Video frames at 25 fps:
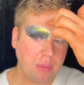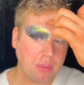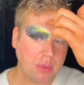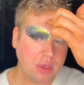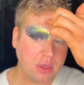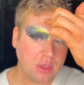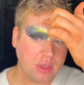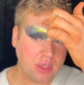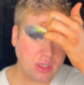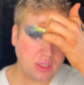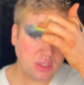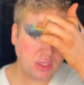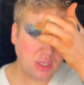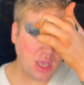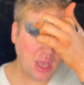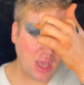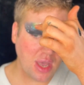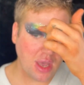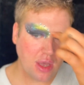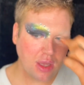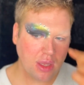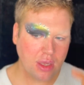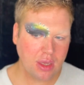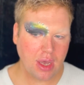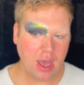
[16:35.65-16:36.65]

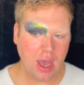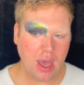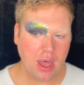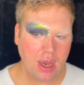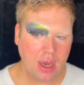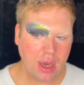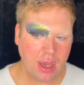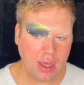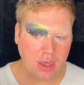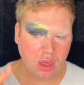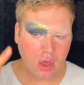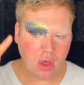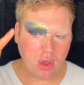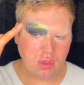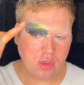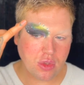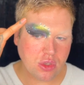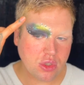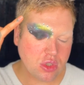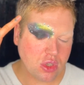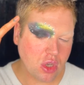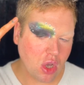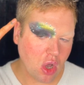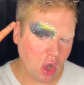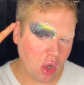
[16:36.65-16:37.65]
glitter, kind of like on the
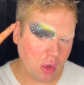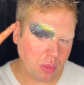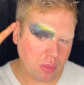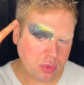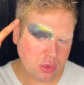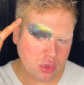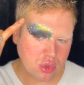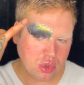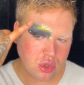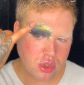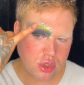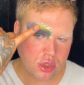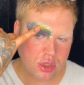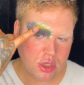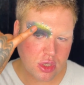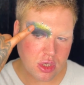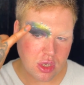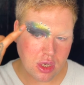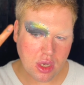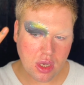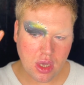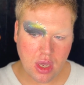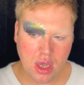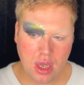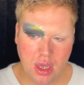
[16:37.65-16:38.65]
top, just
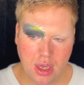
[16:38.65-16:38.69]
to